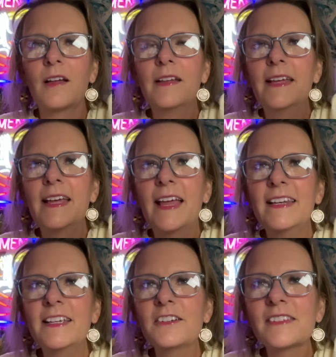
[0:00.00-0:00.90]
And here's
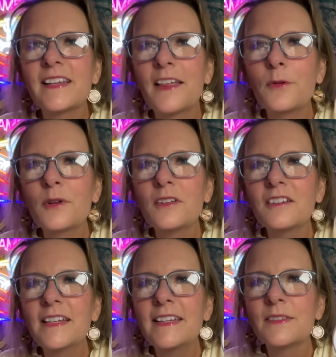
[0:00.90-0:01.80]
another one. Look at
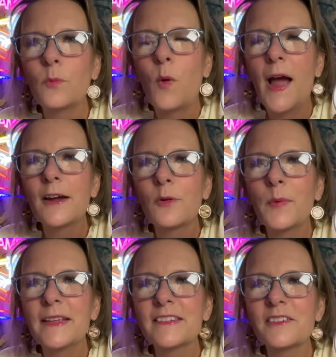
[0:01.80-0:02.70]
his wire
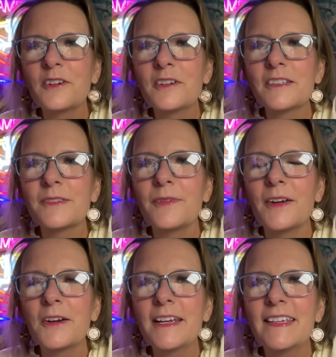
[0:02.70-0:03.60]
whiskers. Very
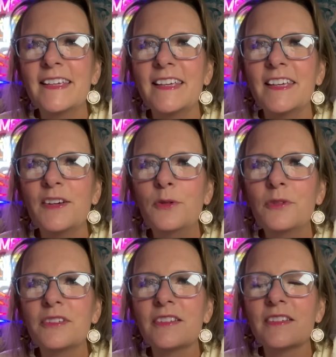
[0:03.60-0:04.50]

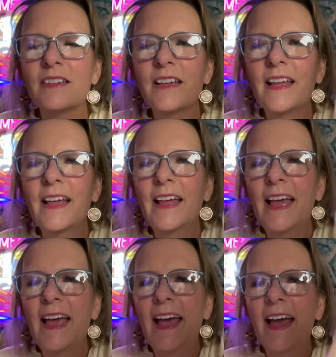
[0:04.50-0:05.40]
cute.
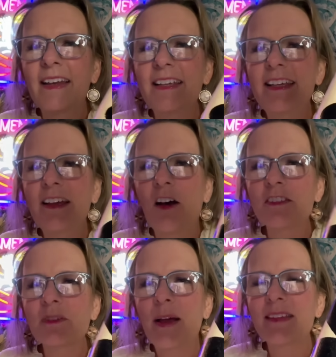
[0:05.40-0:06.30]
And he also
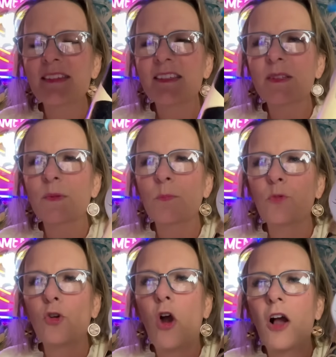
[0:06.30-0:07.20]
has a
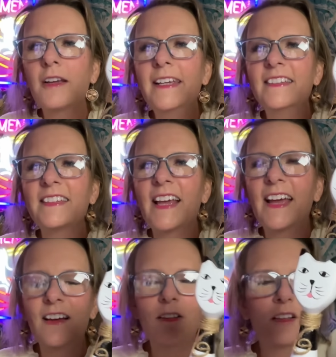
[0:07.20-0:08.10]
sprongy
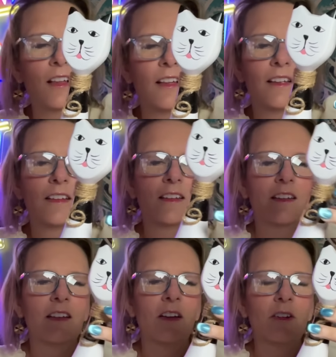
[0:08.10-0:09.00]
tail.
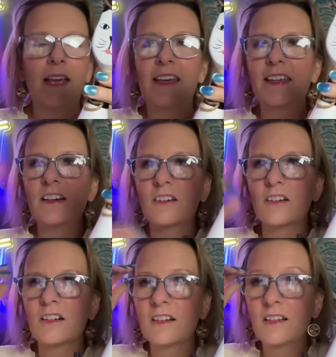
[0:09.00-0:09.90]
Okay, here.
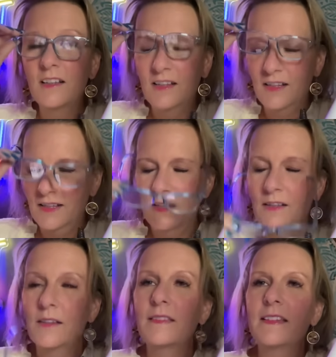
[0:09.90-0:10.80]

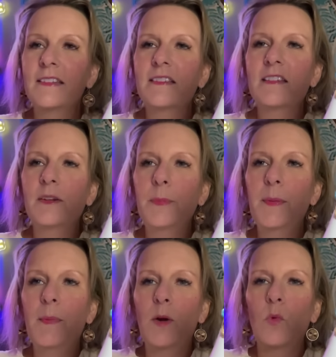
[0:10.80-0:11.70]
This is going to be my
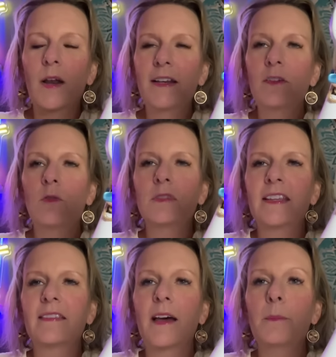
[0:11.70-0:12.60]
one and only
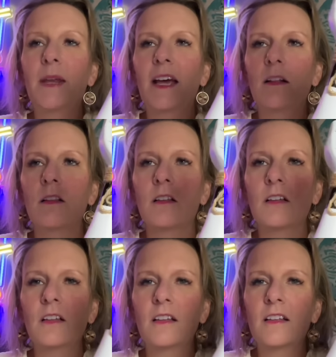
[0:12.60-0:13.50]
thumbnail.
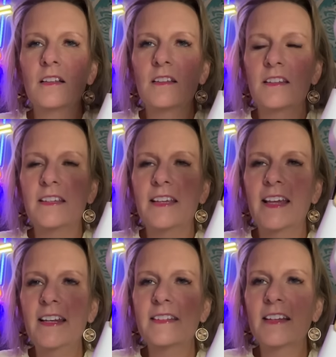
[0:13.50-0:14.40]
Get it
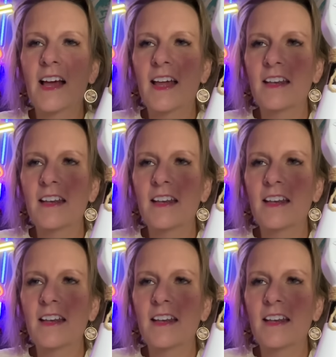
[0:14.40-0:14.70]
done.